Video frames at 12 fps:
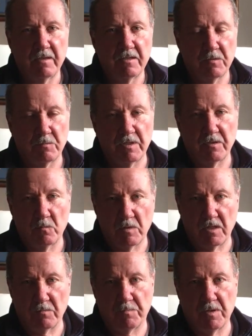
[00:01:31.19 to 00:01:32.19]
to run the
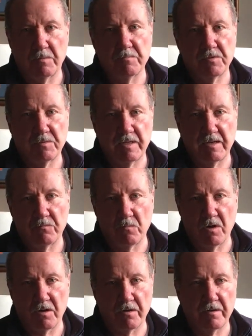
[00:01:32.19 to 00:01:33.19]
well pump so we have
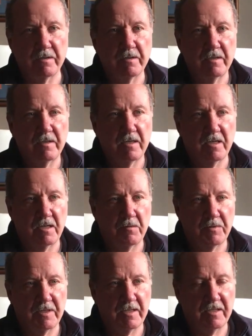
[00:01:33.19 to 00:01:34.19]
water,
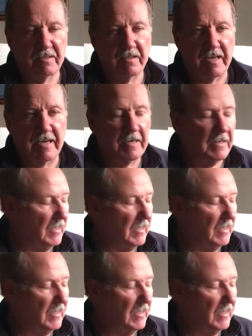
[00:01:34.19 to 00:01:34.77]
we can get that.